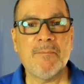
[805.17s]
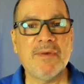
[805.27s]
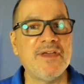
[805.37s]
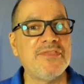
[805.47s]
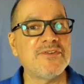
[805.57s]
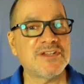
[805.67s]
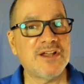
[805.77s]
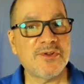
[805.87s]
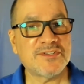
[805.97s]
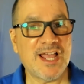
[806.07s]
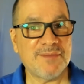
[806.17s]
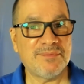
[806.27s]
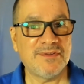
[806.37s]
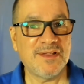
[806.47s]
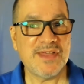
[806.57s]
But then there's another type
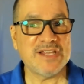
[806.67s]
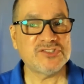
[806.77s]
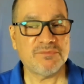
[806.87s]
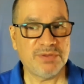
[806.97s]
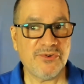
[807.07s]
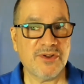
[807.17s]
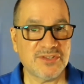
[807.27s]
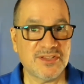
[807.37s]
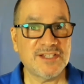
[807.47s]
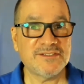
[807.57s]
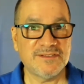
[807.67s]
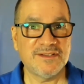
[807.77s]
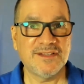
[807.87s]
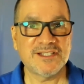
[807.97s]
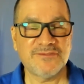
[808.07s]
that is superior to this
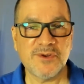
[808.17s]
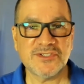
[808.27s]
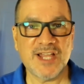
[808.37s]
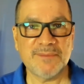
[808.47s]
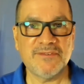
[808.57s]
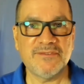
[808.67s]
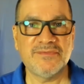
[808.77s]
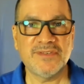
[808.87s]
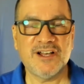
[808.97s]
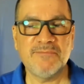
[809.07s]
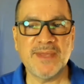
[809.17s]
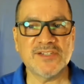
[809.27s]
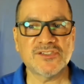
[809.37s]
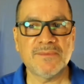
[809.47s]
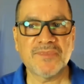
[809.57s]
first type of
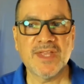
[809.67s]
peace.